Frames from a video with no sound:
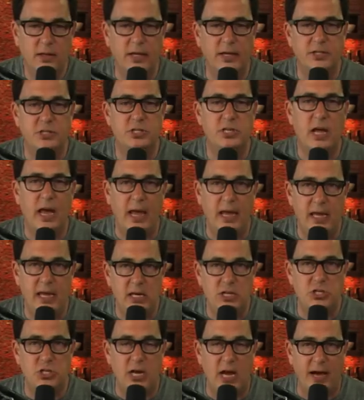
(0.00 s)
Let's
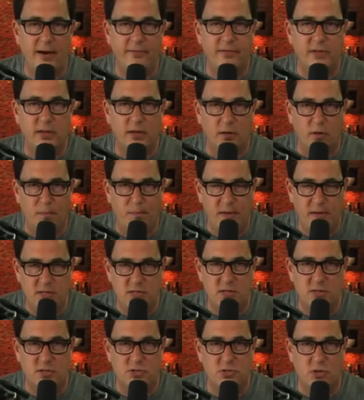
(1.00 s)
each have a little
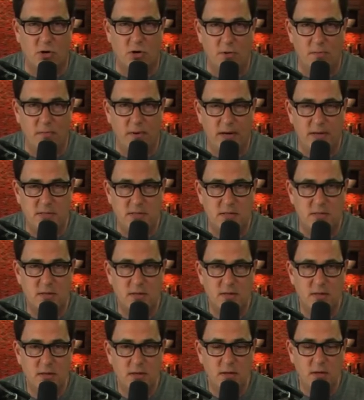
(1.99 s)
piece of this armrest.
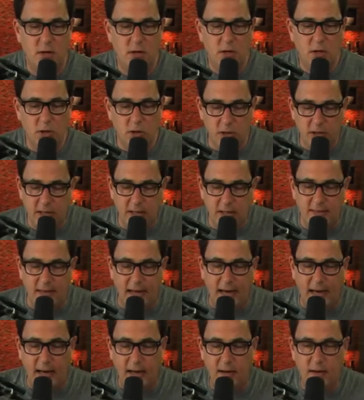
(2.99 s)
Yeah. Look that. at
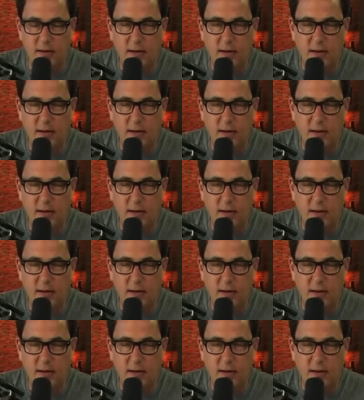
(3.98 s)
that.